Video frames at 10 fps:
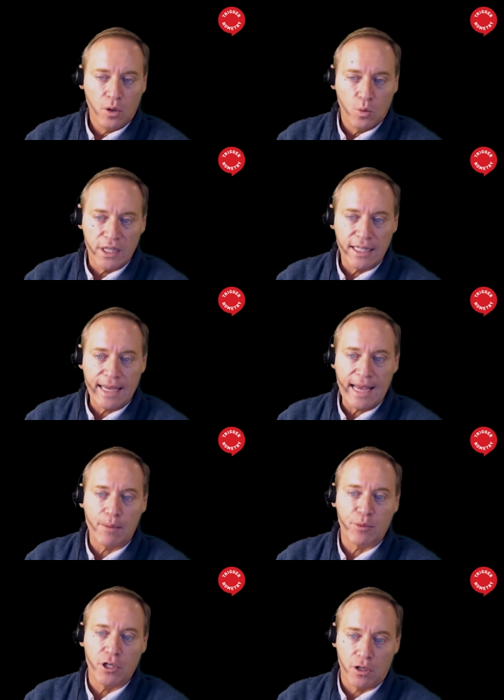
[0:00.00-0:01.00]
when they
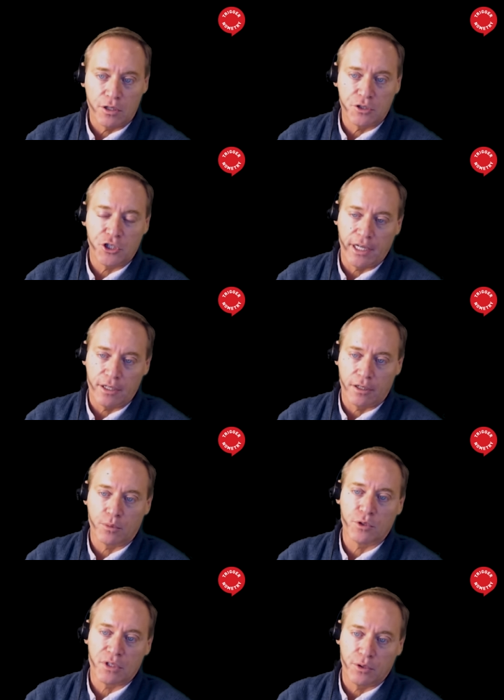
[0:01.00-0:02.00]
happen on chain. In other
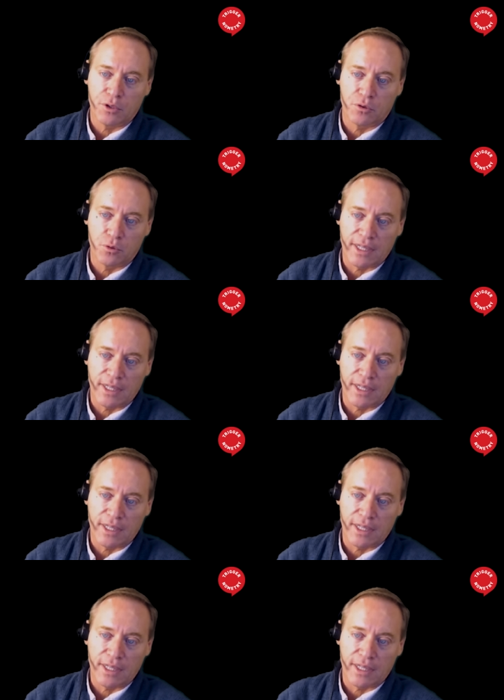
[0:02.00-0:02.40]
words, going through